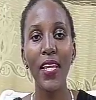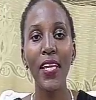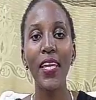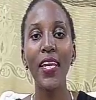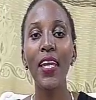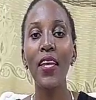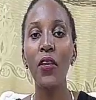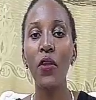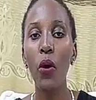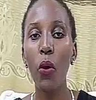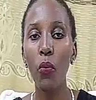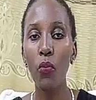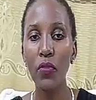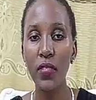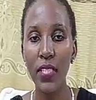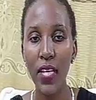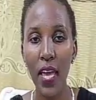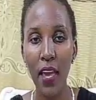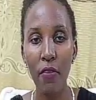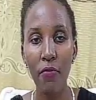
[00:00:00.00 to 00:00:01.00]
He
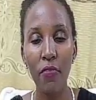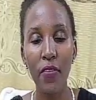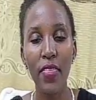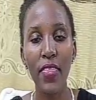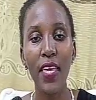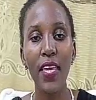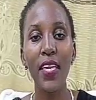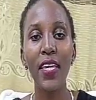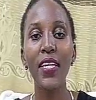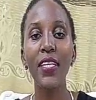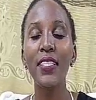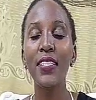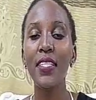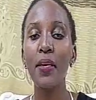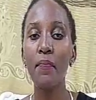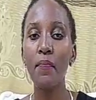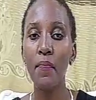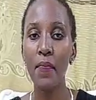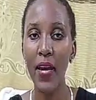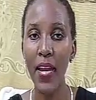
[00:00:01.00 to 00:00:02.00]
knows everything. He's
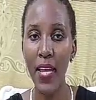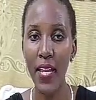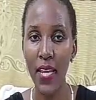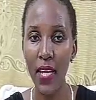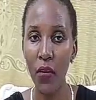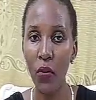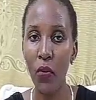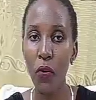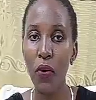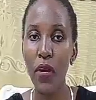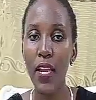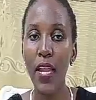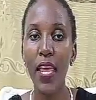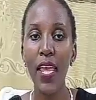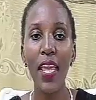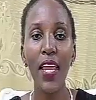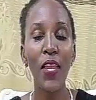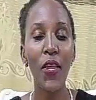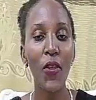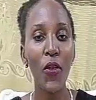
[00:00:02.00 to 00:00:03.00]
a mighty God.
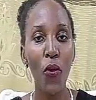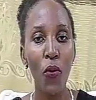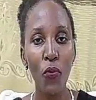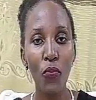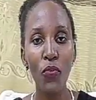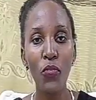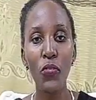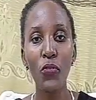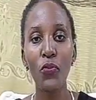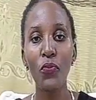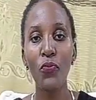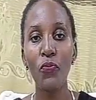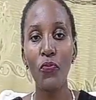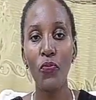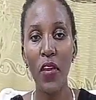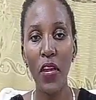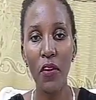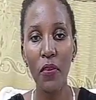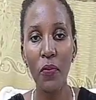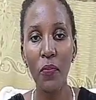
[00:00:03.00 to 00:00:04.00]
He knows you
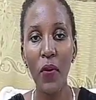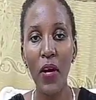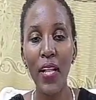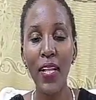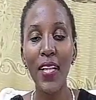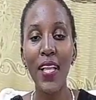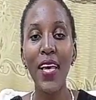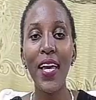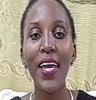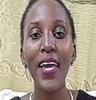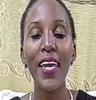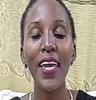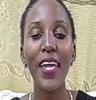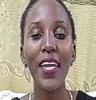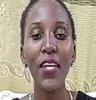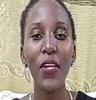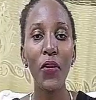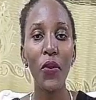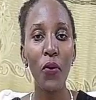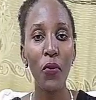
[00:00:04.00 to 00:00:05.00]
very well.
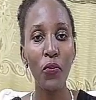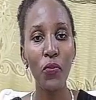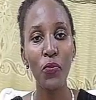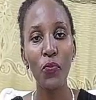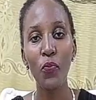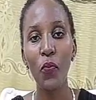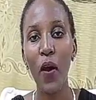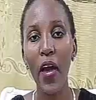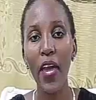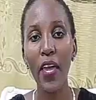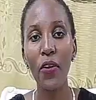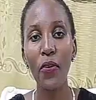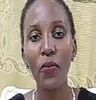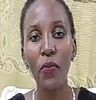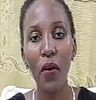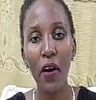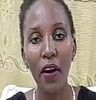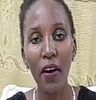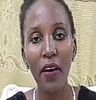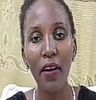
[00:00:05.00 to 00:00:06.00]
He knows why you
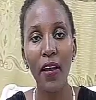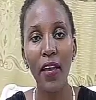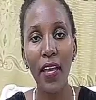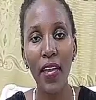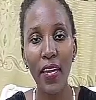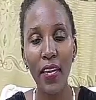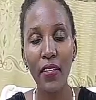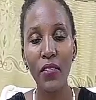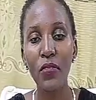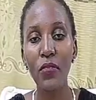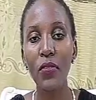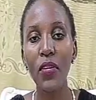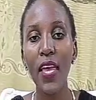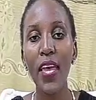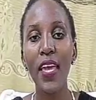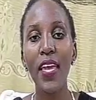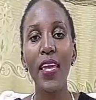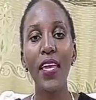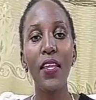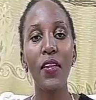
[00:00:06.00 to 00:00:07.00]
are here
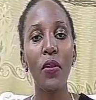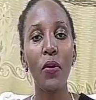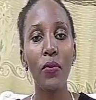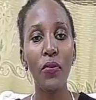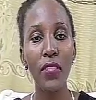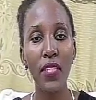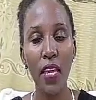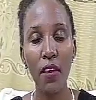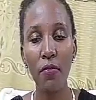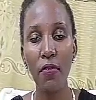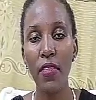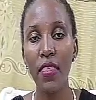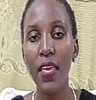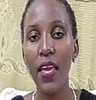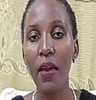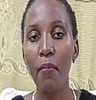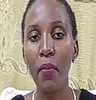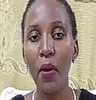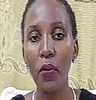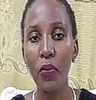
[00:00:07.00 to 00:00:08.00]
today. He knows
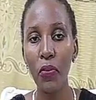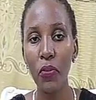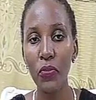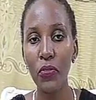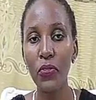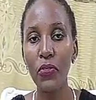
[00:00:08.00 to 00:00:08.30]
everything about you.